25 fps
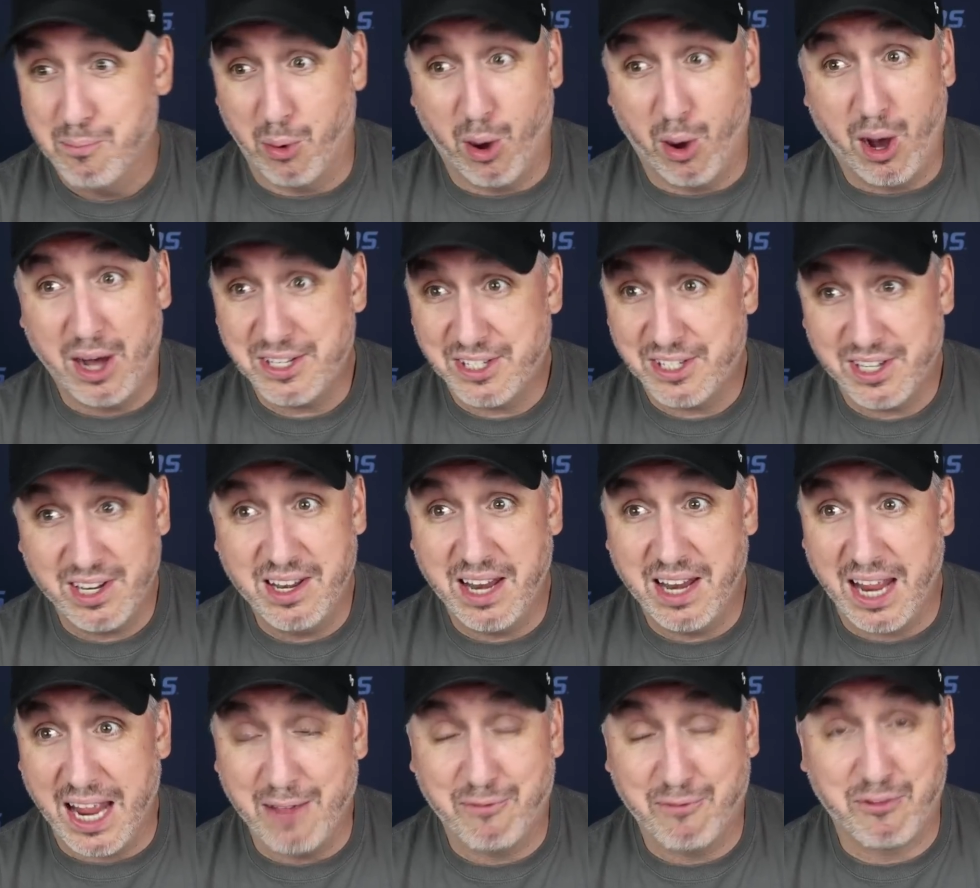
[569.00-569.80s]

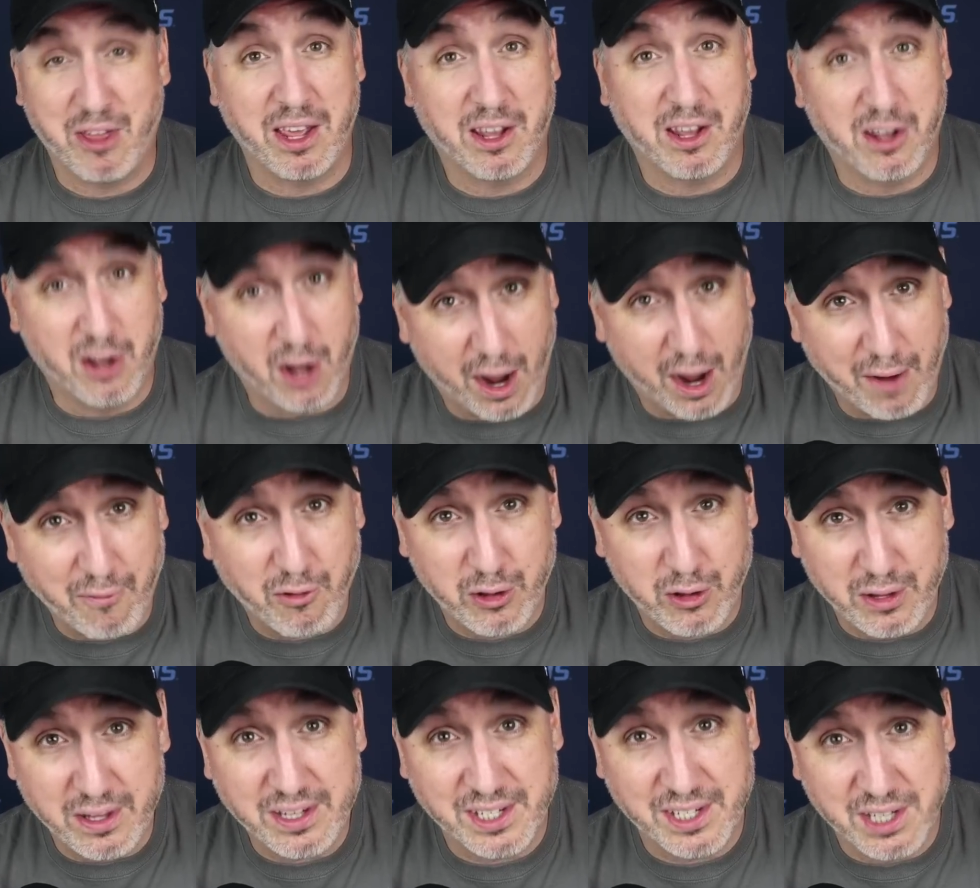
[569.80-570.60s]
Boston, if they
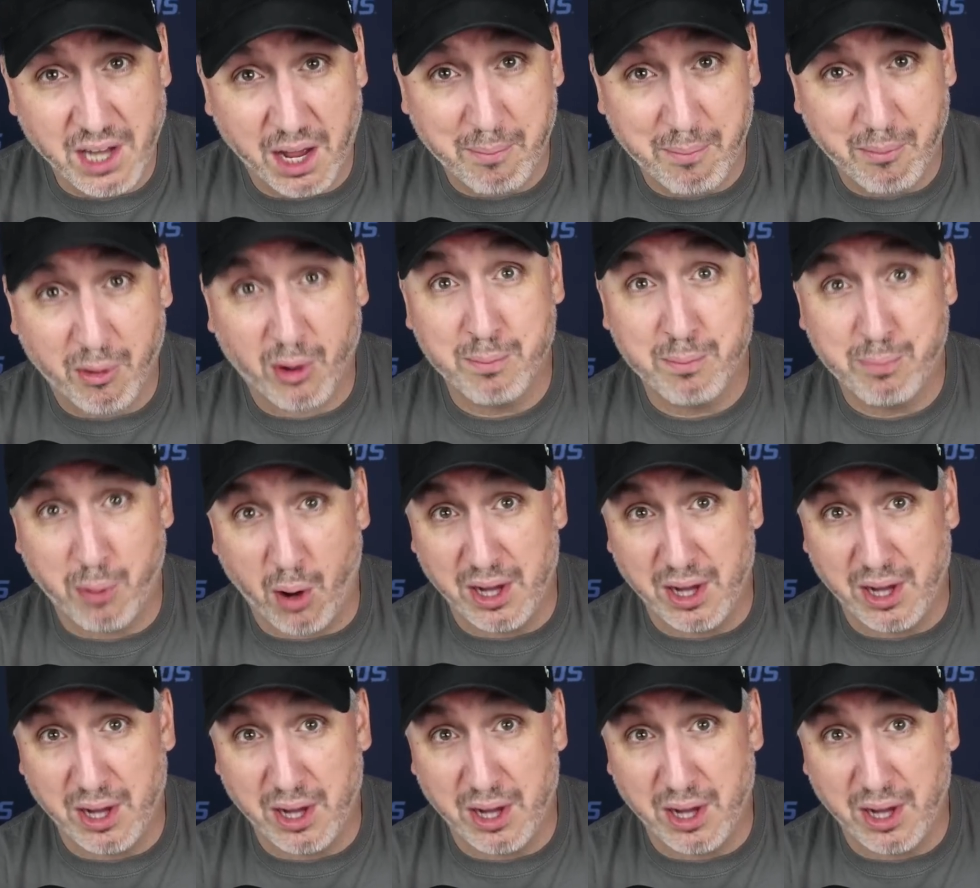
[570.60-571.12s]
cover this number,